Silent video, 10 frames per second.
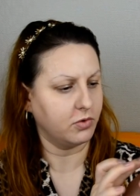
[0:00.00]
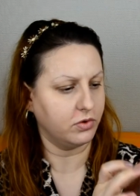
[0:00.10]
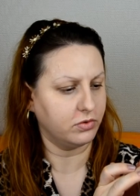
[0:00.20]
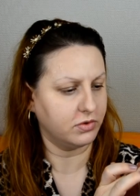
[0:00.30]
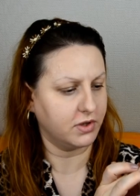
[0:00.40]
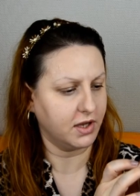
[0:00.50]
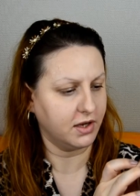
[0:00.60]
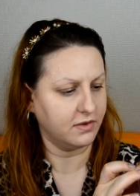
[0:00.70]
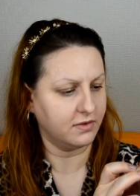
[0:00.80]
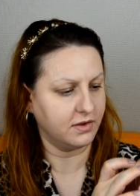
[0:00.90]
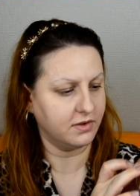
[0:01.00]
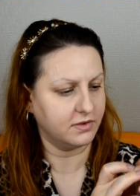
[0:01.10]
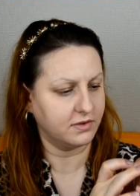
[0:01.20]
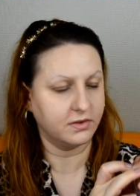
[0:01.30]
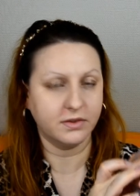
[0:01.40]
going to take is
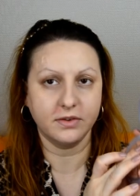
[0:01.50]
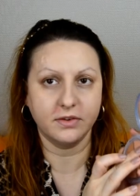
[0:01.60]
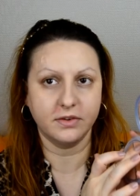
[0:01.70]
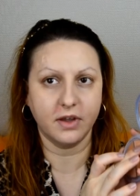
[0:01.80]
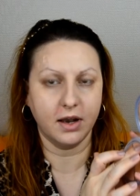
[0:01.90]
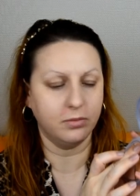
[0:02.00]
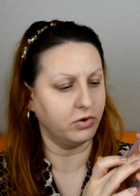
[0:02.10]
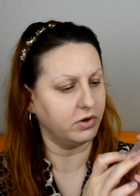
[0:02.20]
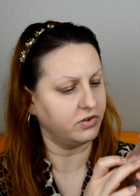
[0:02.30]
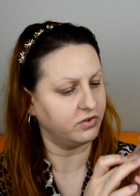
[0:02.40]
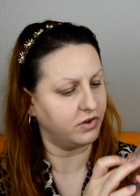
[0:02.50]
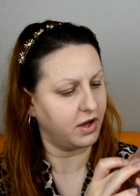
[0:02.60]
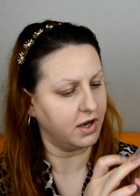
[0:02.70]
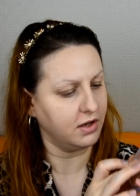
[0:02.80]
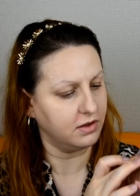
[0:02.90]
this salmony
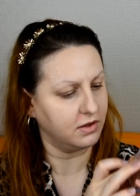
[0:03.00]
shade